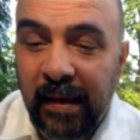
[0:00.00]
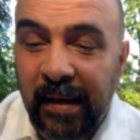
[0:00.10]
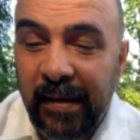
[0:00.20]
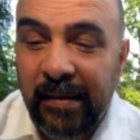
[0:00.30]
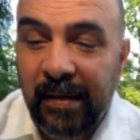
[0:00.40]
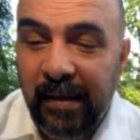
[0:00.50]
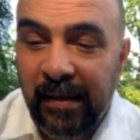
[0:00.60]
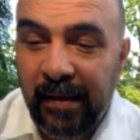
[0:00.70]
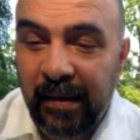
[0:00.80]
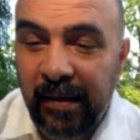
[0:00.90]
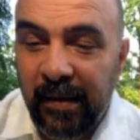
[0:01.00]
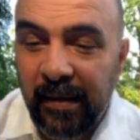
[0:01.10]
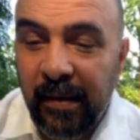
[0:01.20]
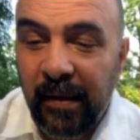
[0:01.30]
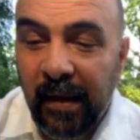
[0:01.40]
he
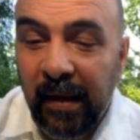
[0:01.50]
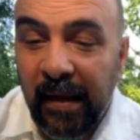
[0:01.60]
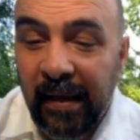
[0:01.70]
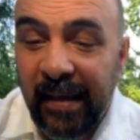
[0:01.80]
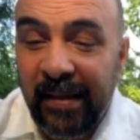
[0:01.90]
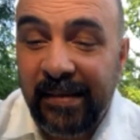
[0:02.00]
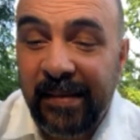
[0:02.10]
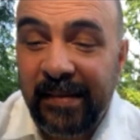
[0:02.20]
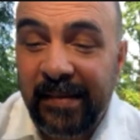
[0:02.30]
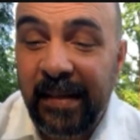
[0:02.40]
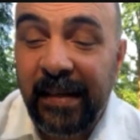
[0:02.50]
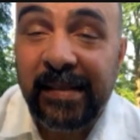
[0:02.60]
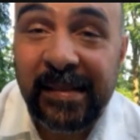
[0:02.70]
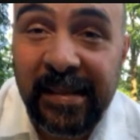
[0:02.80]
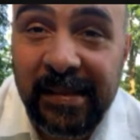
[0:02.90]
he is the
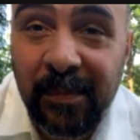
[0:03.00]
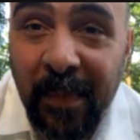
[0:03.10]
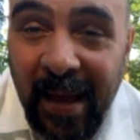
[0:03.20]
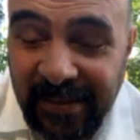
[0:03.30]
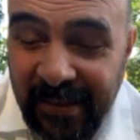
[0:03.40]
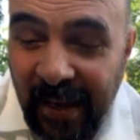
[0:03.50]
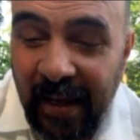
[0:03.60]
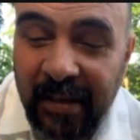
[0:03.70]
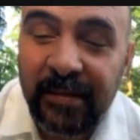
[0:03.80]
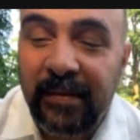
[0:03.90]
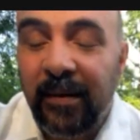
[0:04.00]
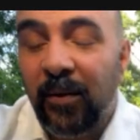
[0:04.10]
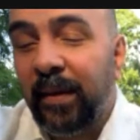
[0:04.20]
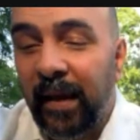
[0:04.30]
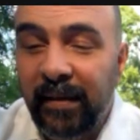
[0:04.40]
CDC's mascot.
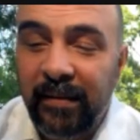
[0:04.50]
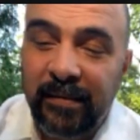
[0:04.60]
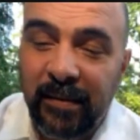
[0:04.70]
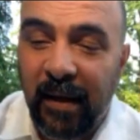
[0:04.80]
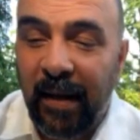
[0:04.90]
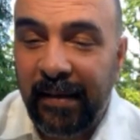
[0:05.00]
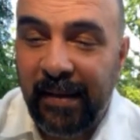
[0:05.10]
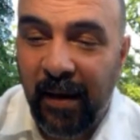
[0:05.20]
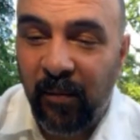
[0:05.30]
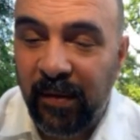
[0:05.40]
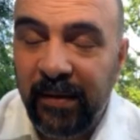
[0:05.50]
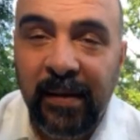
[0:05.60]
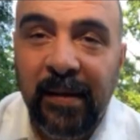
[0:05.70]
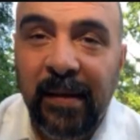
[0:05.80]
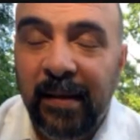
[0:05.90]
Okay, I like that one.
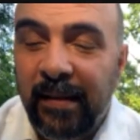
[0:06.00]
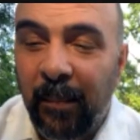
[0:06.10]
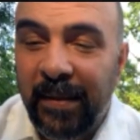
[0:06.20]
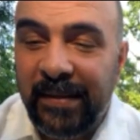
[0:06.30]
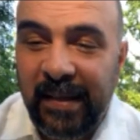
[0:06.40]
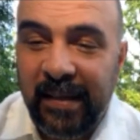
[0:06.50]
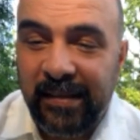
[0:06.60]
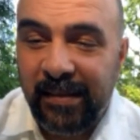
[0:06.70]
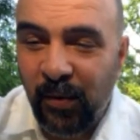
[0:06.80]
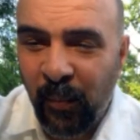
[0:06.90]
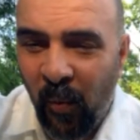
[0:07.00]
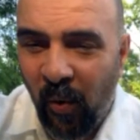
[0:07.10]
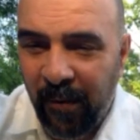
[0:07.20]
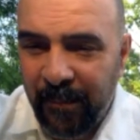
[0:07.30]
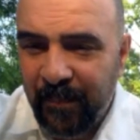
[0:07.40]
Number six, two
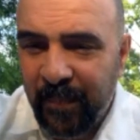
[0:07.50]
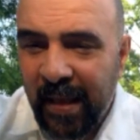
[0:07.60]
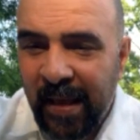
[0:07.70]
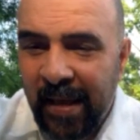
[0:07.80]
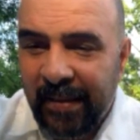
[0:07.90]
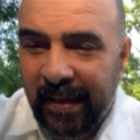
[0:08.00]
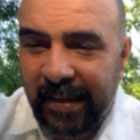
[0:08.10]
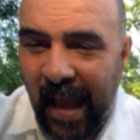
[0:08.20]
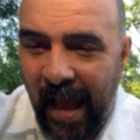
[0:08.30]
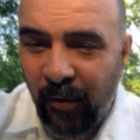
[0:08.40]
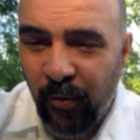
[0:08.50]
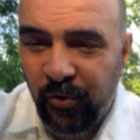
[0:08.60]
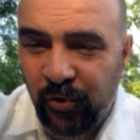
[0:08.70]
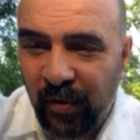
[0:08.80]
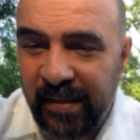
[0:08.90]
more. The cat who
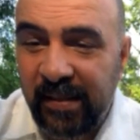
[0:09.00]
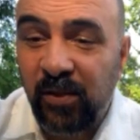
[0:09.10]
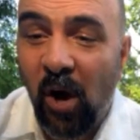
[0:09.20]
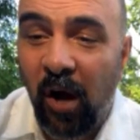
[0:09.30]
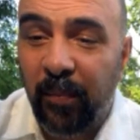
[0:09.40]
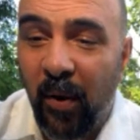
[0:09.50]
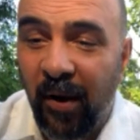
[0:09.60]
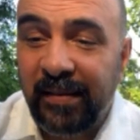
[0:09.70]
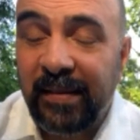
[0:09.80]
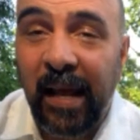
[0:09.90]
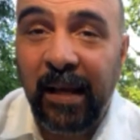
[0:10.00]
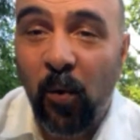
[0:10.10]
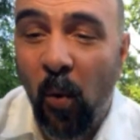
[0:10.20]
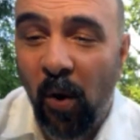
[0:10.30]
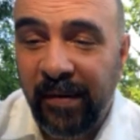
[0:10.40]
treats dog parks like
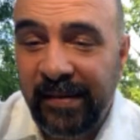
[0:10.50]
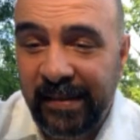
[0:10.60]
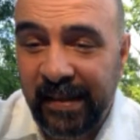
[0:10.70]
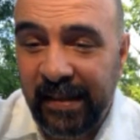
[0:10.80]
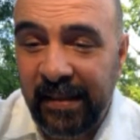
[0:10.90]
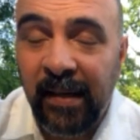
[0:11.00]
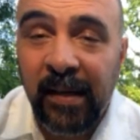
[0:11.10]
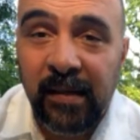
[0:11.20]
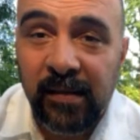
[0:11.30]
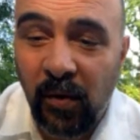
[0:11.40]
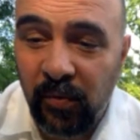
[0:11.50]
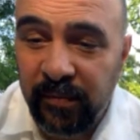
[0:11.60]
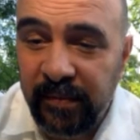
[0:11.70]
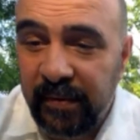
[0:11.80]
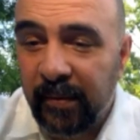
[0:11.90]
quarantine
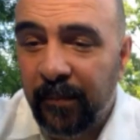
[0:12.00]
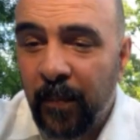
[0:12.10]
zones.